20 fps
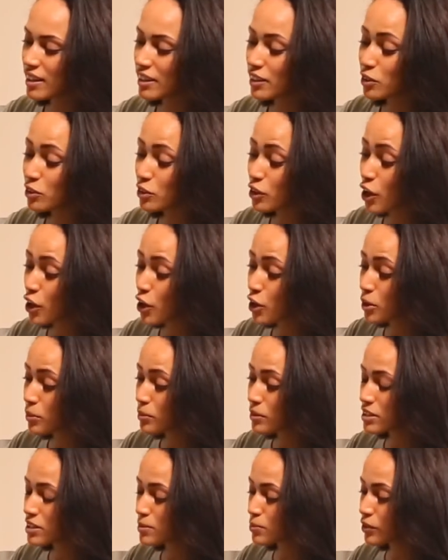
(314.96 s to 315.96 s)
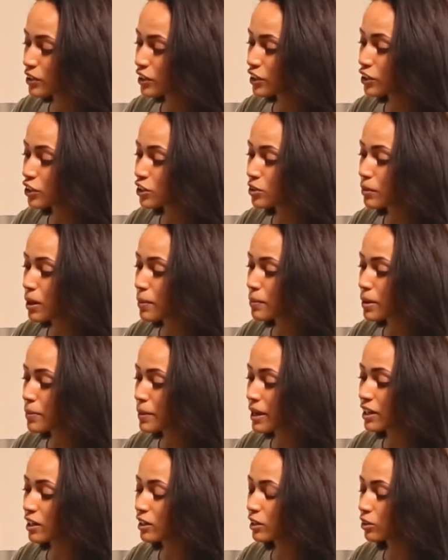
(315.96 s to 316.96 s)
little comb. This is pretty cute. My
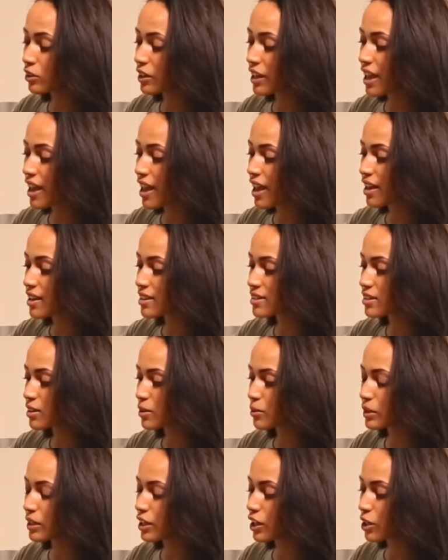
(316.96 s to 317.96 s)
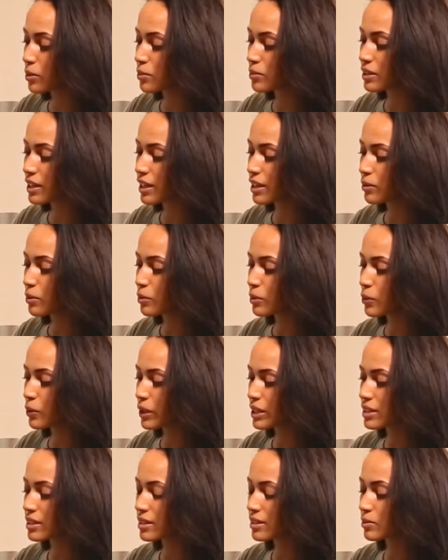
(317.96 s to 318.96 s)
baby had a lot of hair, so we combed it when you
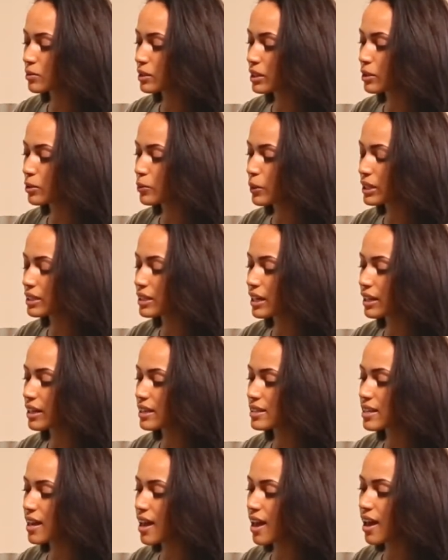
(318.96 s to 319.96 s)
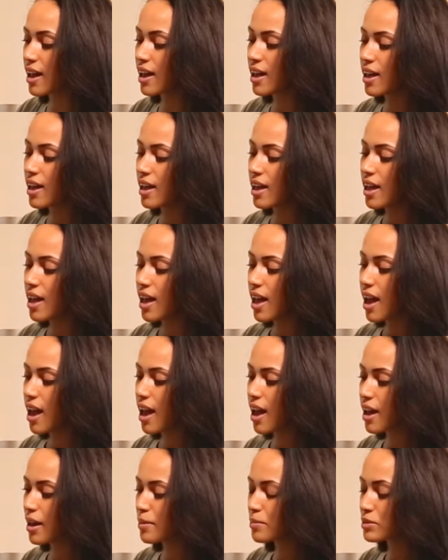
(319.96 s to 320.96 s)
wet down his hair.
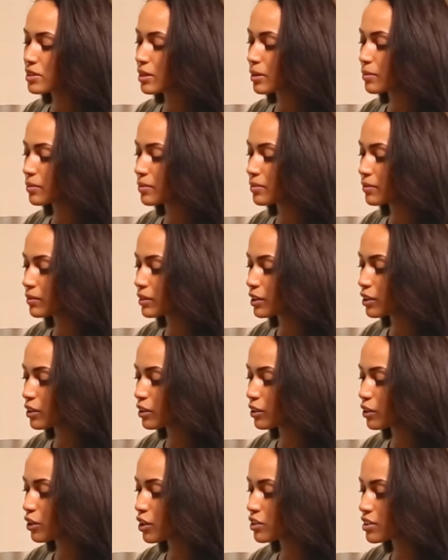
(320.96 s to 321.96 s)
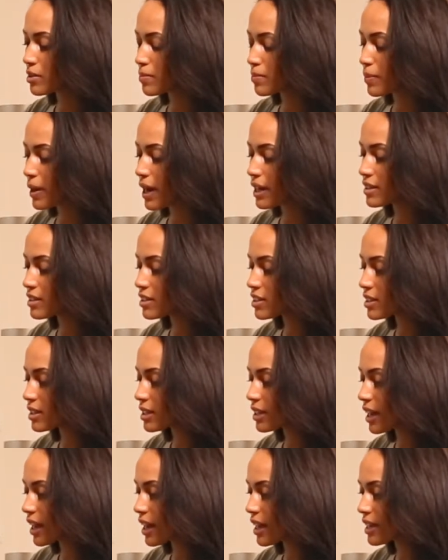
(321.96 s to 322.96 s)
And some cotton buds just
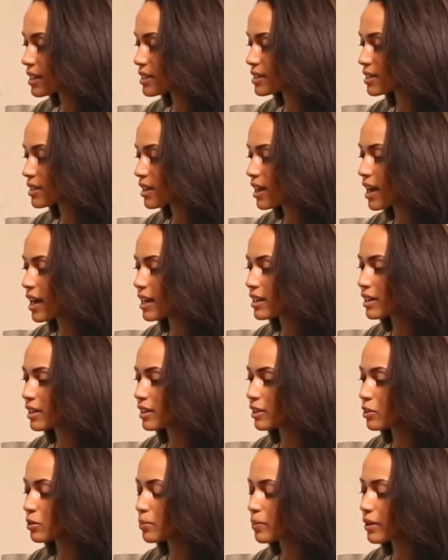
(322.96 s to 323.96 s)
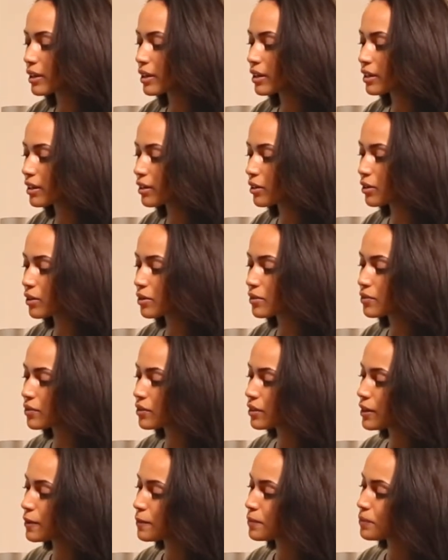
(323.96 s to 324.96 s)
in case, and a little bit of